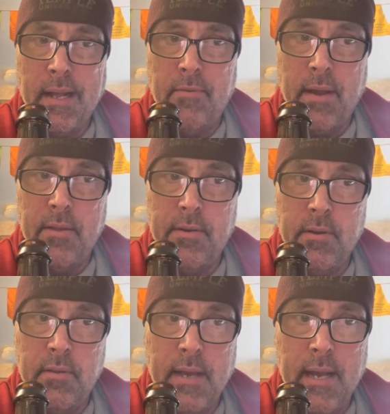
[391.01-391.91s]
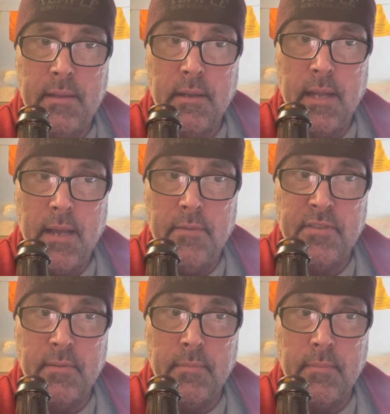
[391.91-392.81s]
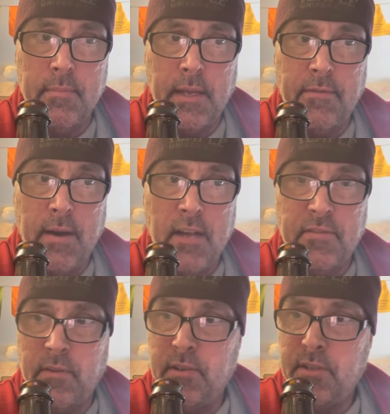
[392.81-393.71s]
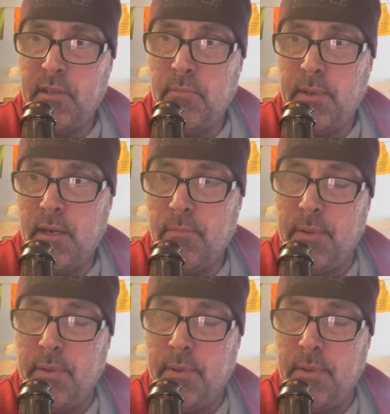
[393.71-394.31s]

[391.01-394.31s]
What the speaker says: I'd rather do that than have some like phosphorus in the beer.